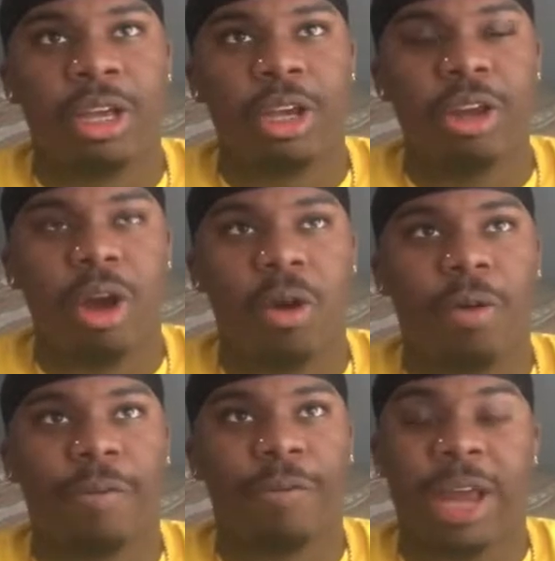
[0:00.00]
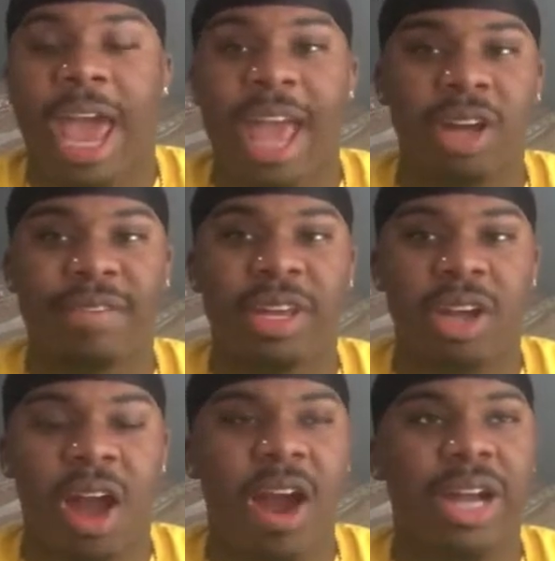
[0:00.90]
you know, for the heck of it,
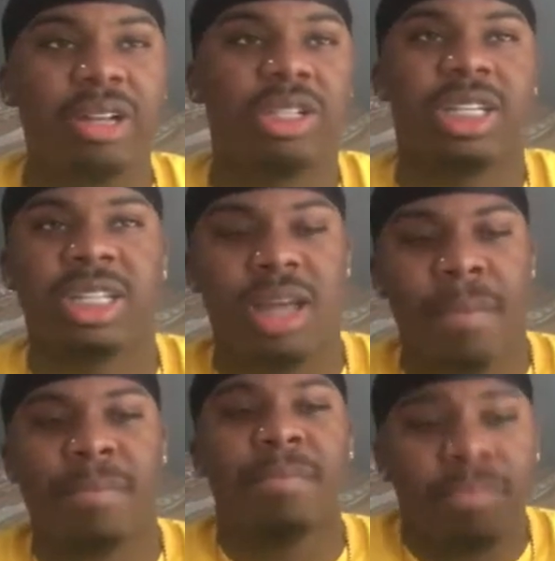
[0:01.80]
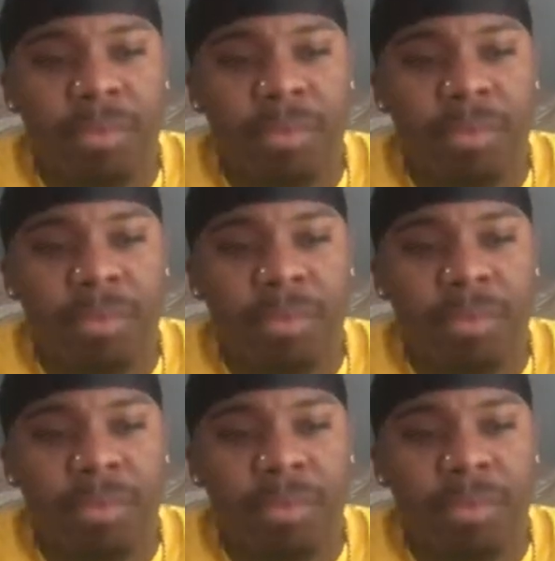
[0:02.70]
all right, since I'm